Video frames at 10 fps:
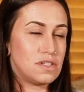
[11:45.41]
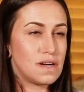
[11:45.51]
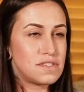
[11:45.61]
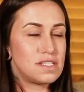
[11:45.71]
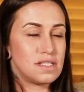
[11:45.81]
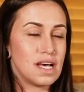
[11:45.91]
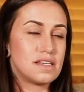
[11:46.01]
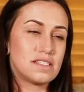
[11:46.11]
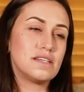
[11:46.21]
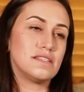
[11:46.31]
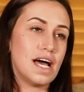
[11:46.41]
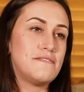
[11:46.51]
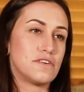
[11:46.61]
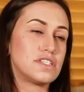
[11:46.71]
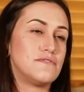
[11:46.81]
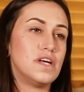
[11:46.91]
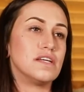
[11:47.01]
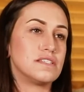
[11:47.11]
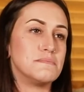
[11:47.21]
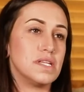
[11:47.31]
You know, I've like lifers have
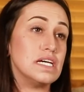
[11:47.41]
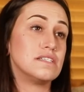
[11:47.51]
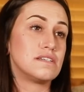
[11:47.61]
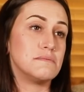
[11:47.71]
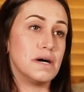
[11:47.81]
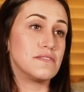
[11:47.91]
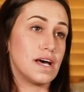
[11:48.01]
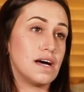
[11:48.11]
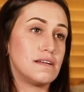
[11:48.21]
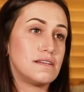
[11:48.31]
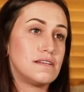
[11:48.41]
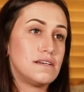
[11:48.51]
done some things about that.